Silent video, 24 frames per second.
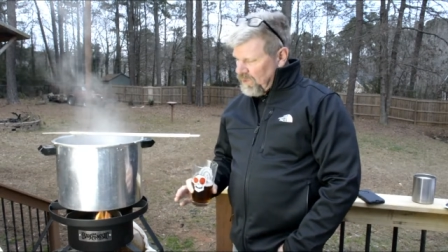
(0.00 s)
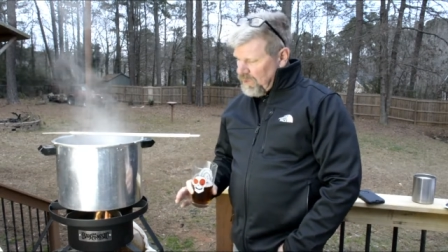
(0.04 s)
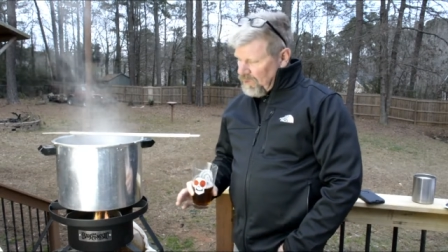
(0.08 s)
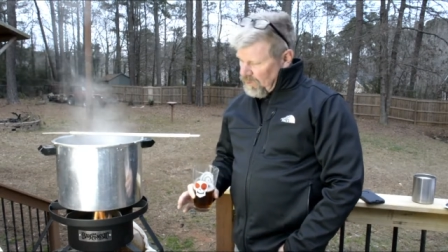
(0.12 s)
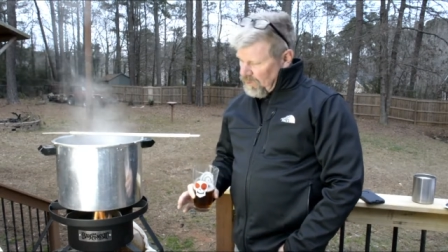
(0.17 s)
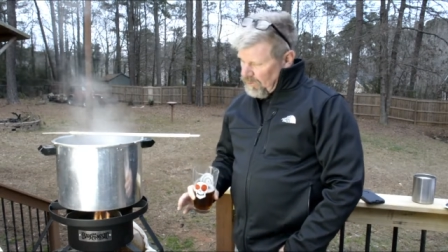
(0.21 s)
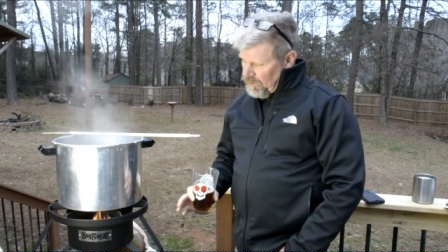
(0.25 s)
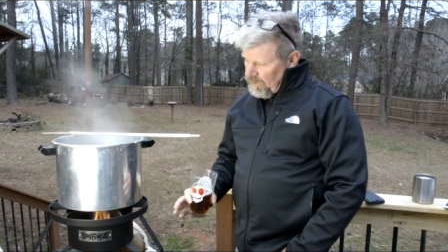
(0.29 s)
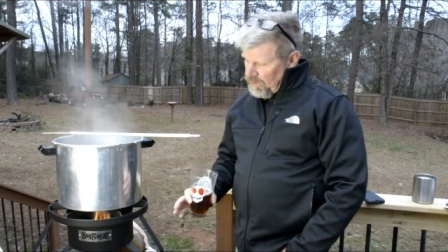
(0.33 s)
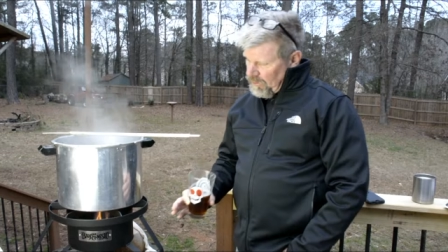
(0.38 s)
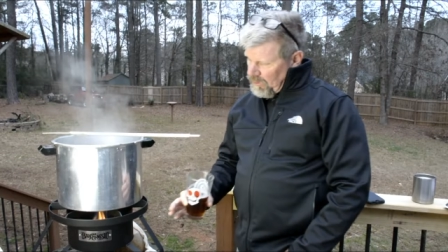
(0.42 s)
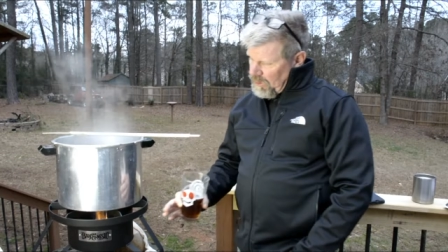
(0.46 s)

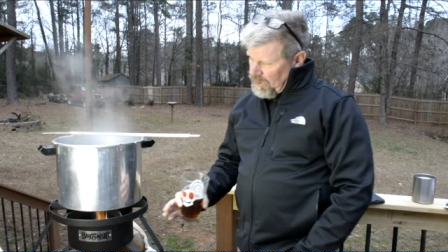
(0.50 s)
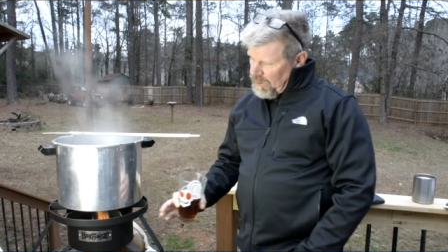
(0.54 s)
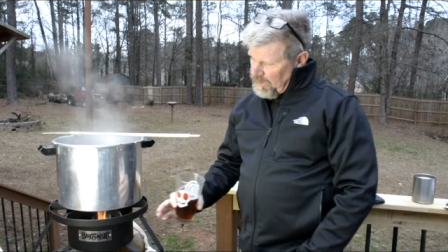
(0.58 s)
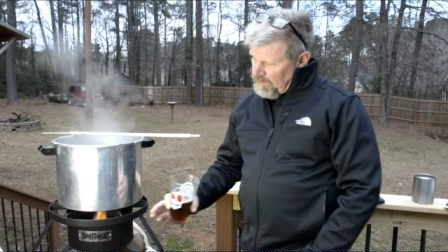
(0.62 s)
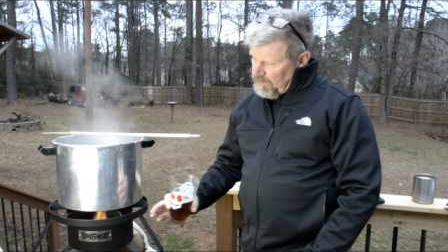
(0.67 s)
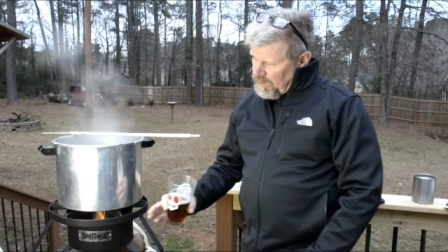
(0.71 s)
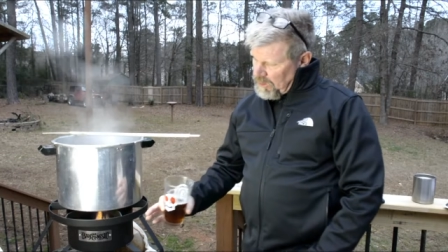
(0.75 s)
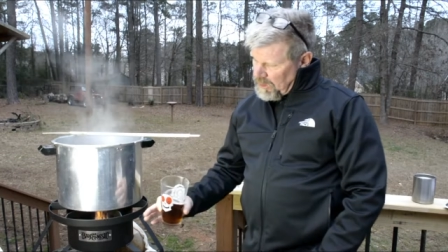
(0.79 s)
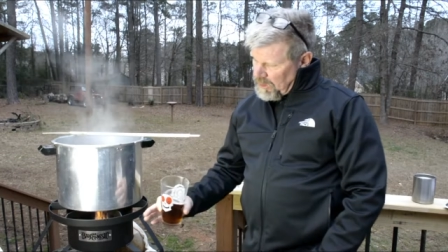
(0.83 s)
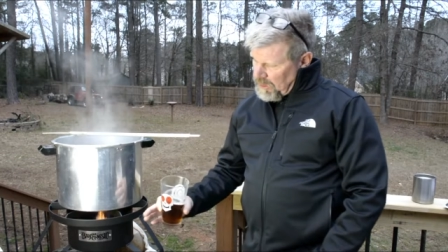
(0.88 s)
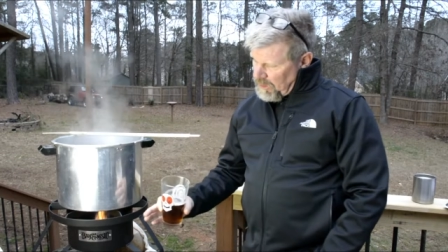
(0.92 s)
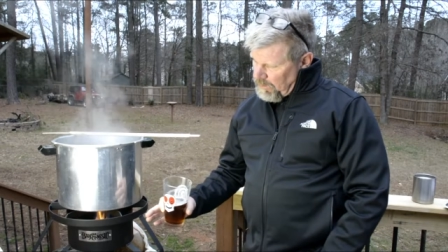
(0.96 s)
You can keep
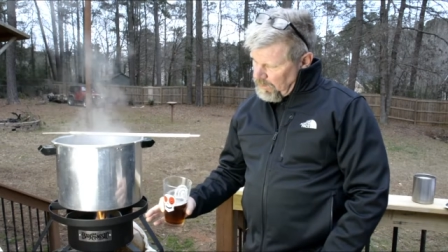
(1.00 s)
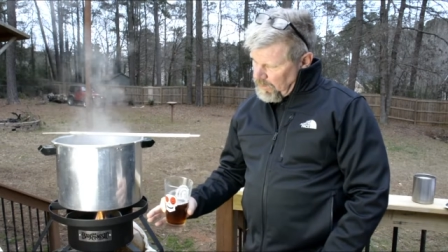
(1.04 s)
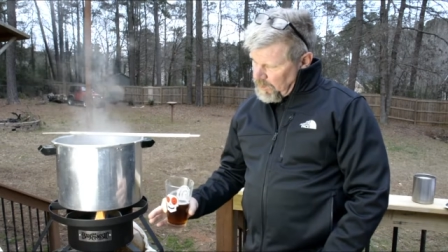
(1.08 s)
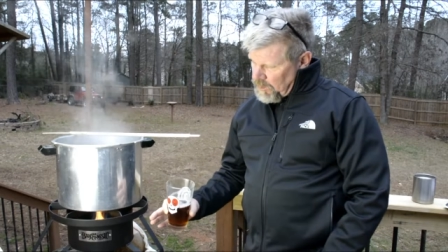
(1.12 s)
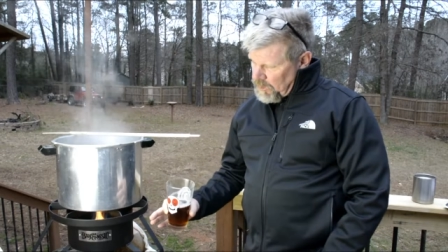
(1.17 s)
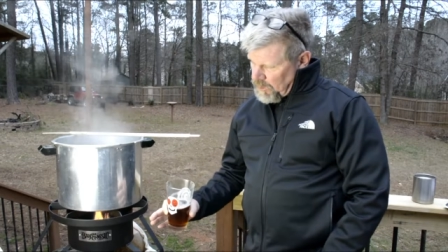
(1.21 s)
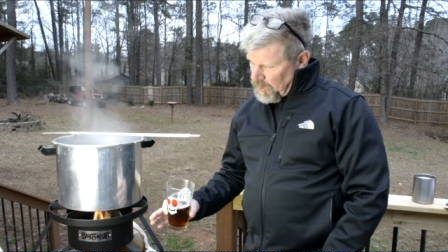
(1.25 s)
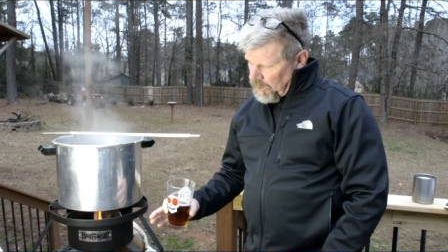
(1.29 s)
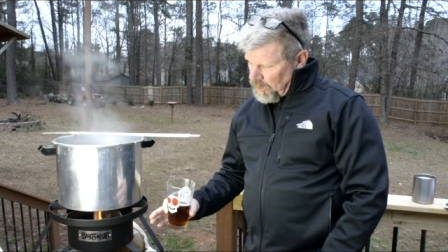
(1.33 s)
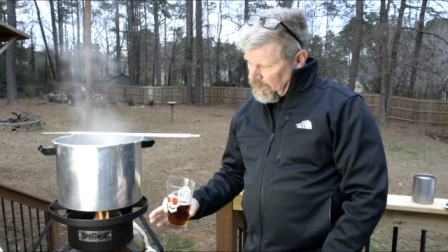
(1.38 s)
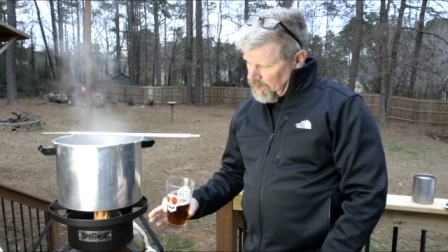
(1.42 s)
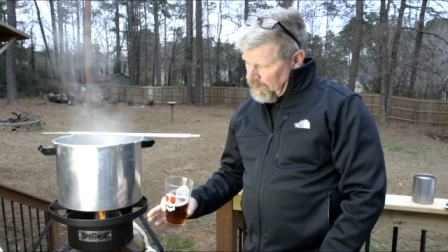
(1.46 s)
the
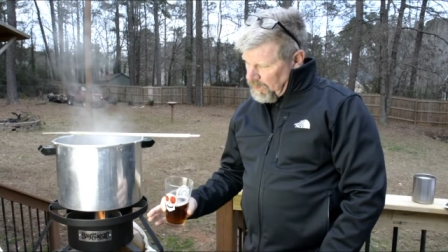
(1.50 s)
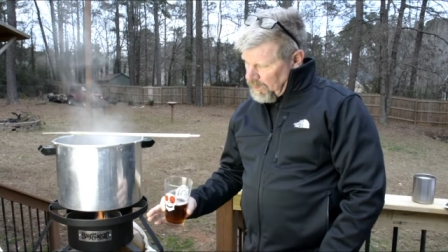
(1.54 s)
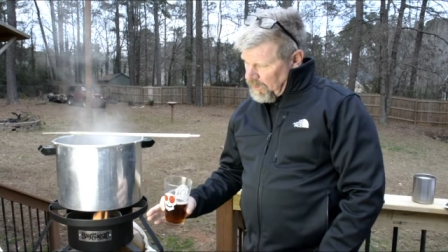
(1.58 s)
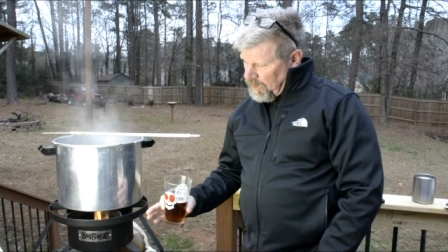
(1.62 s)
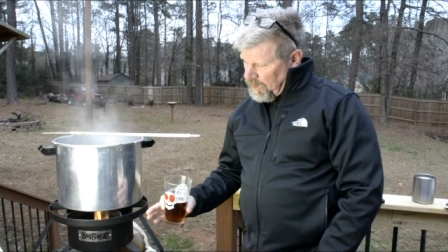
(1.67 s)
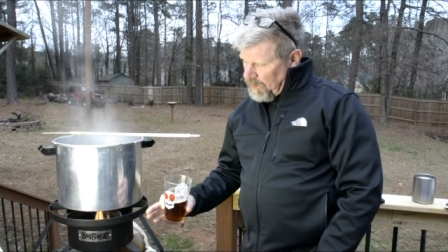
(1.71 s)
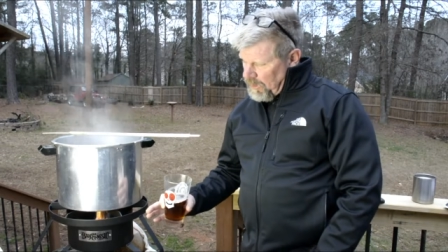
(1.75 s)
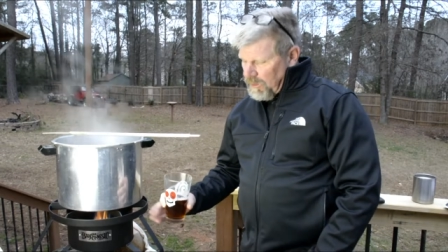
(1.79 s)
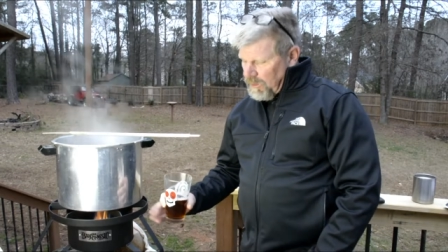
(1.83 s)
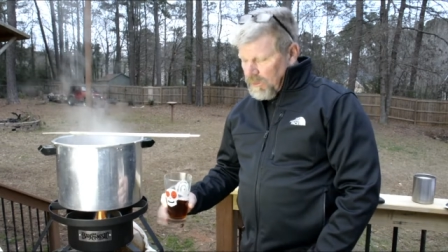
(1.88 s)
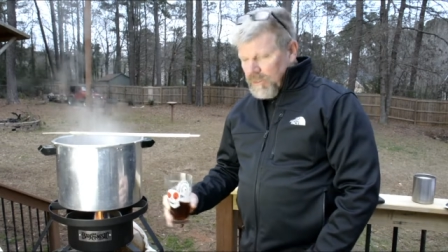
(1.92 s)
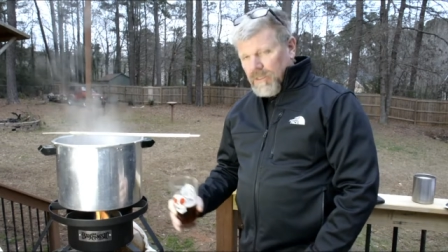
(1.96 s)
temperature
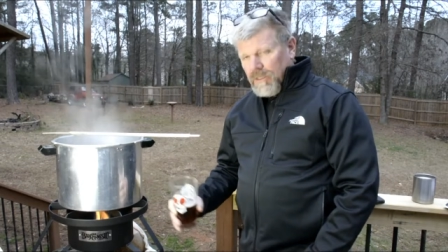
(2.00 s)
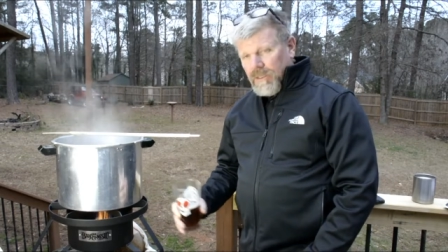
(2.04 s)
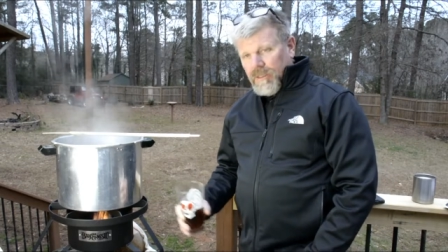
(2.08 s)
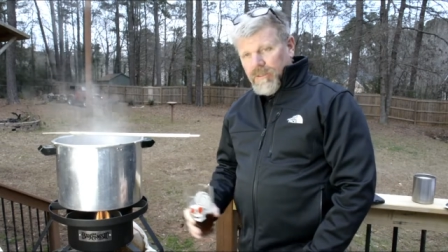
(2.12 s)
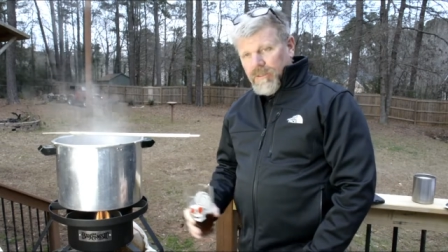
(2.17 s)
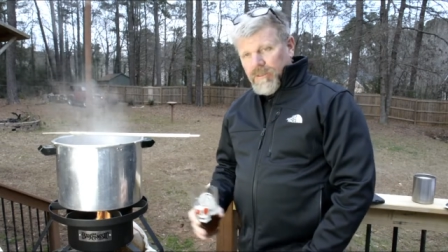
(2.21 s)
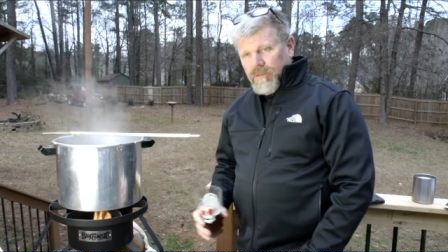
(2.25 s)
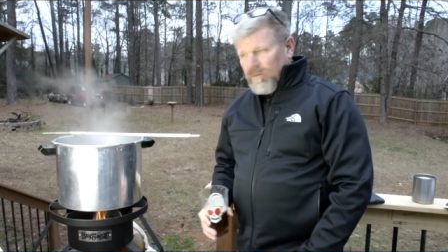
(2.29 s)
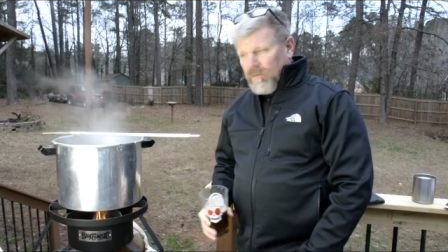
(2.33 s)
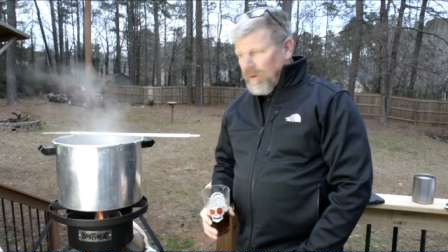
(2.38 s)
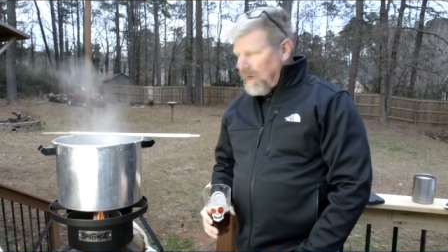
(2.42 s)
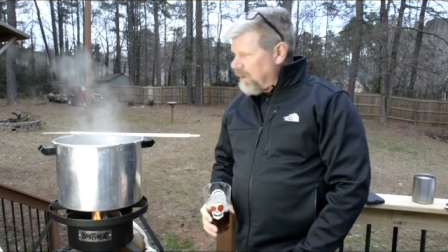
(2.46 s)

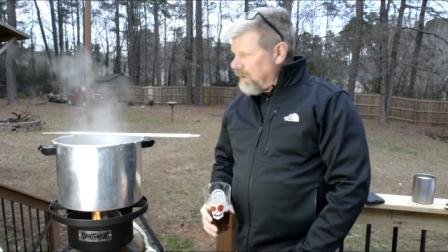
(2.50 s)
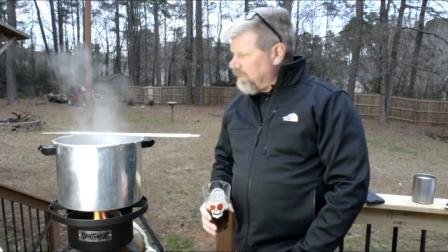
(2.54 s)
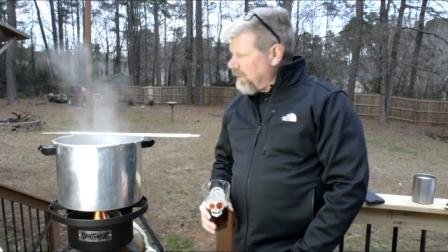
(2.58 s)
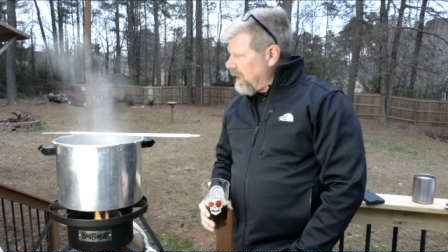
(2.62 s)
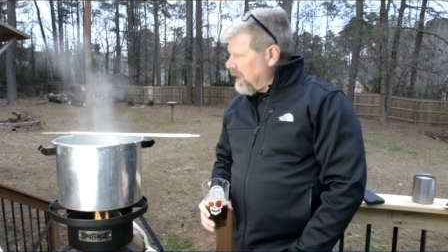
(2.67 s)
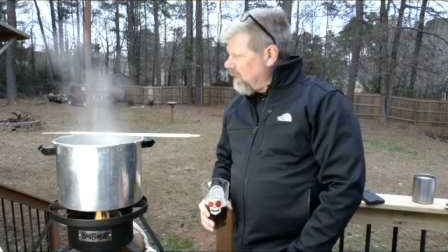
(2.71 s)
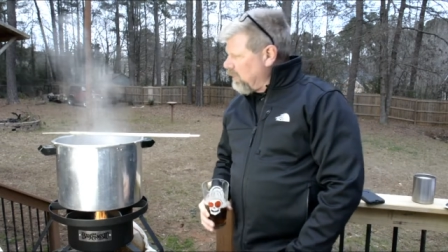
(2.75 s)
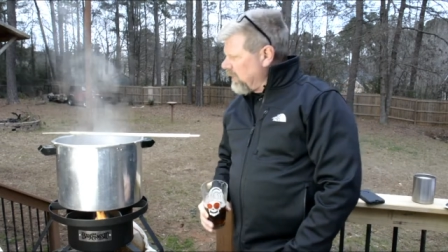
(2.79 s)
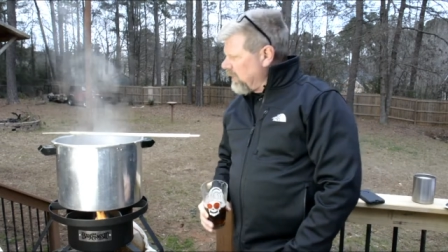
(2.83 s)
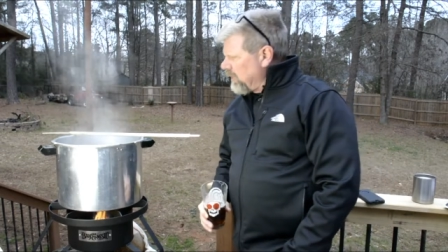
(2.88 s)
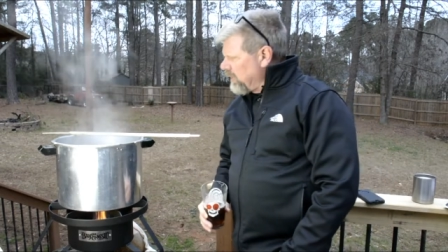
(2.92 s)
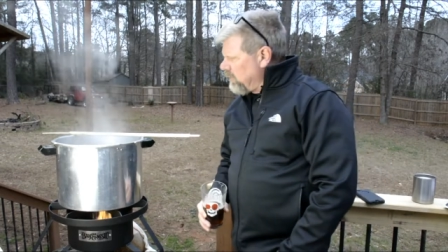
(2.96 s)
right
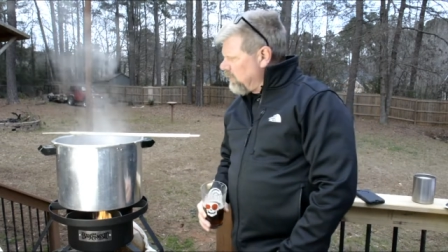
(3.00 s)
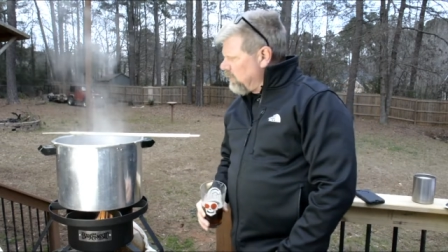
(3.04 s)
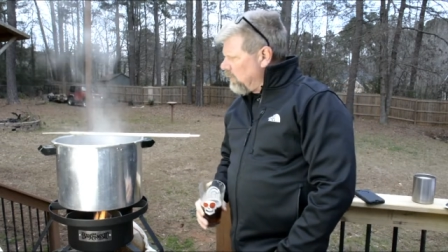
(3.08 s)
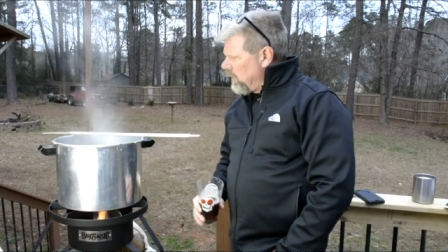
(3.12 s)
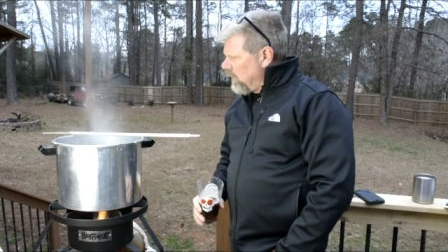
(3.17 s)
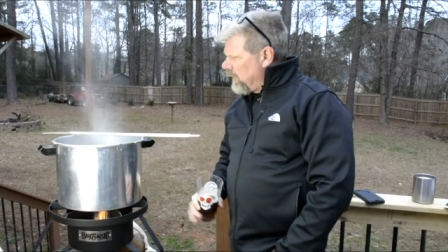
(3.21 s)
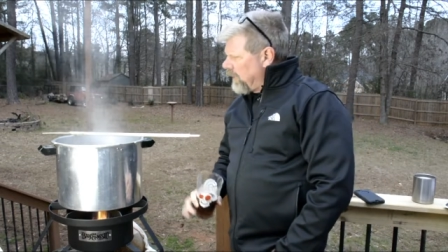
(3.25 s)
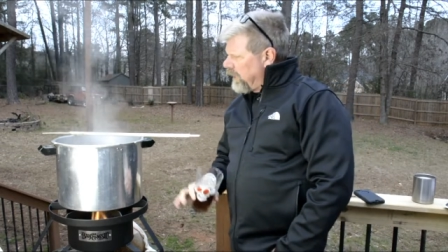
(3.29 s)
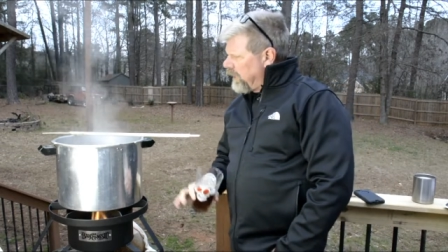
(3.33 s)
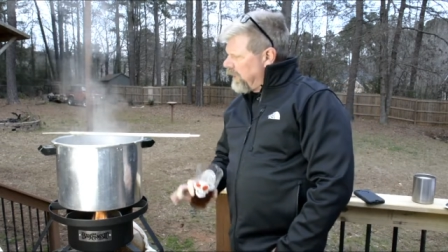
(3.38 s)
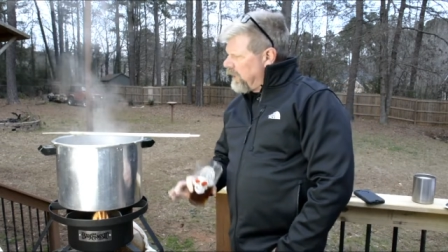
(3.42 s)
about where you want it.